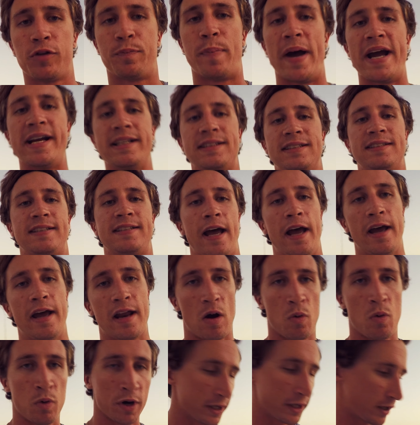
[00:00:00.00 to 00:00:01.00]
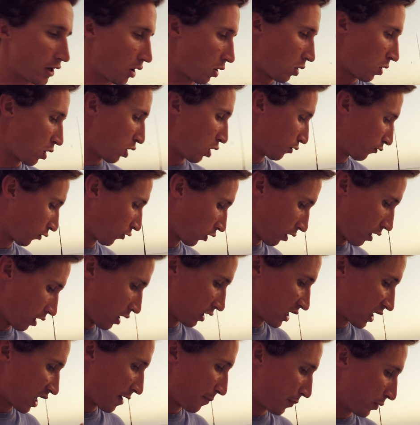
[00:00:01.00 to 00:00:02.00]
baits set. I want to go over a
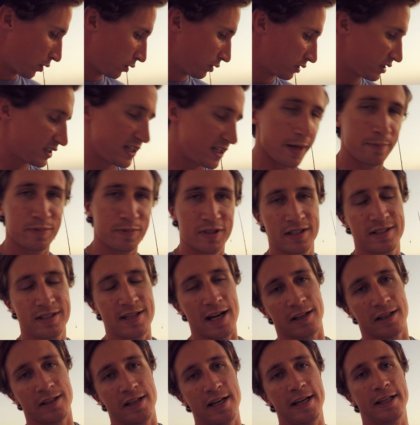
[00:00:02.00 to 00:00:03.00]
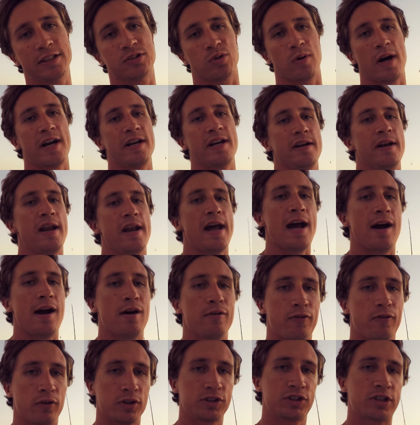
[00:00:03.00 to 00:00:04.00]
couple tips and techniques right now
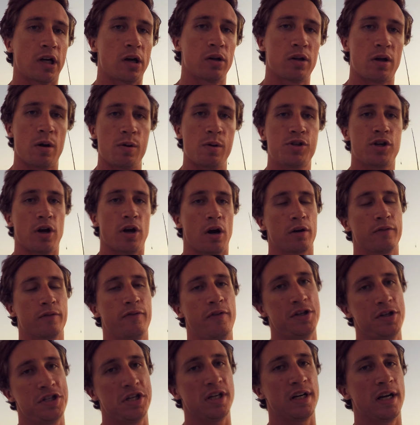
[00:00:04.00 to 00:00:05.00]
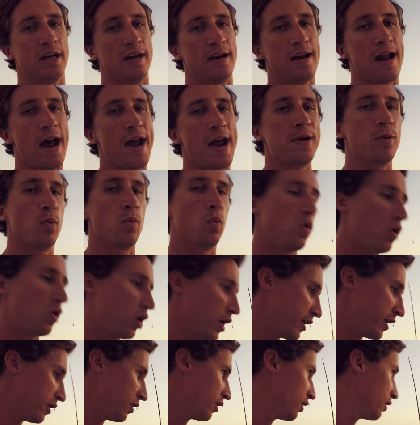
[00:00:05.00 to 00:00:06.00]
for solo shark fishing at night.
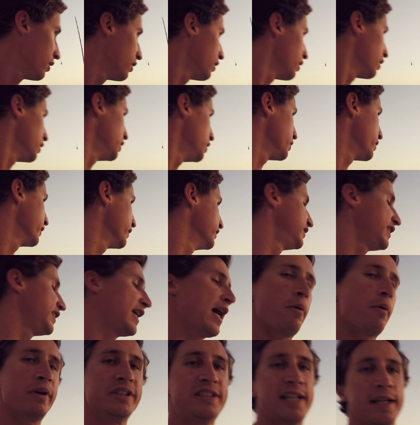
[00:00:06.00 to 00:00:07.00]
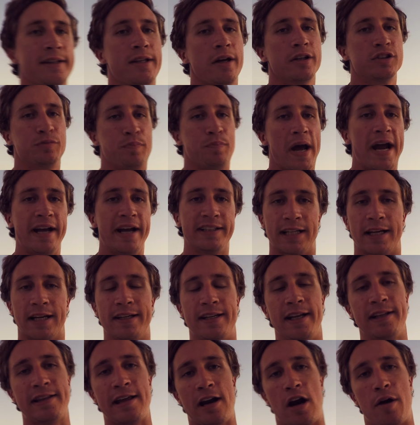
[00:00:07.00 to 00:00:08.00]
One, you can see how we set those baits. I
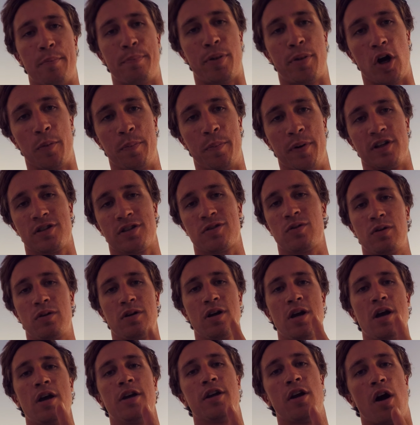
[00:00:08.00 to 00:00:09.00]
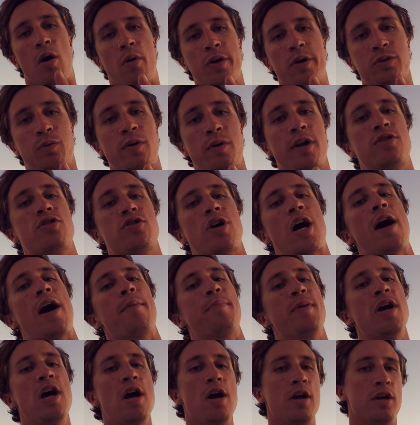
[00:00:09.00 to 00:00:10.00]
did that on purpose. You always want to drop
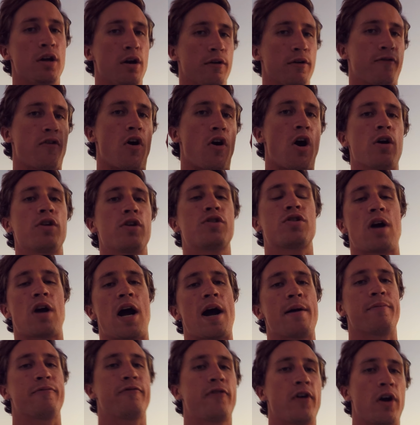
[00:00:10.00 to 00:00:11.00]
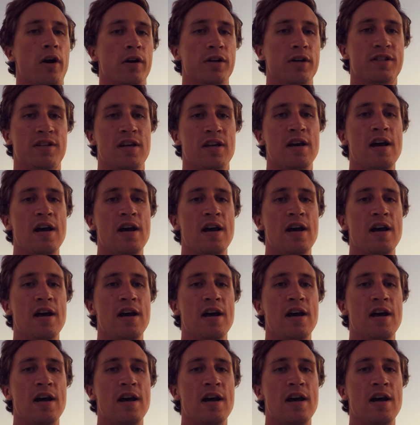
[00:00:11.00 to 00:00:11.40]
your far drop first